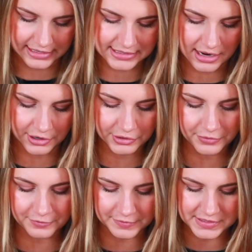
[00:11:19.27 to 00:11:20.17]
It's
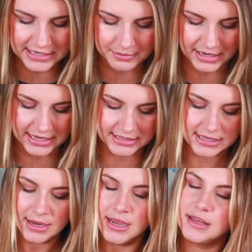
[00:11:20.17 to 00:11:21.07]
115 minutes.
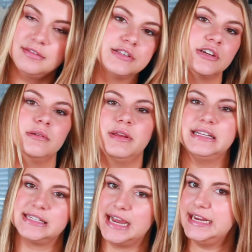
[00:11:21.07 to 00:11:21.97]
This could have been
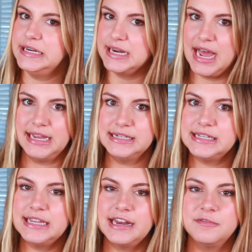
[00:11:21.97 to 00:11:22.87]
a tight
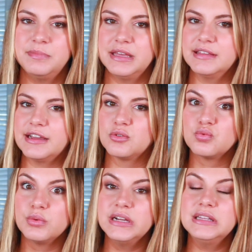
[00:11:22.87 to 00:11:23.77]
90 and have been like a
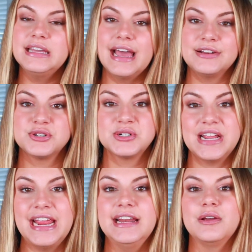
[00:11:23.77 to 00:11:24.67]
really
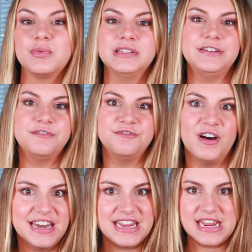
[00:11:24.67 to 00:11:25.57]
entertaining, really
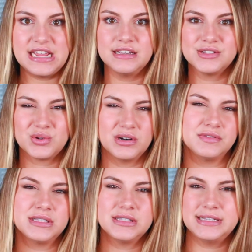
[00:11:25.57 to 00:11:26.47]
funny sort of
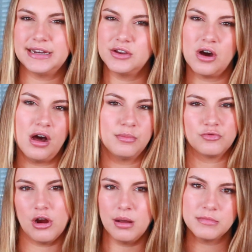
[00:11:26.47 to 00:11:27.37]
sitcom
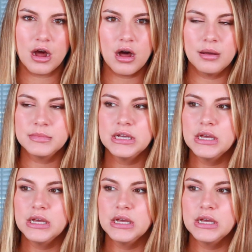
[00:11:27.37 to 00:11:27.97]
rom-com.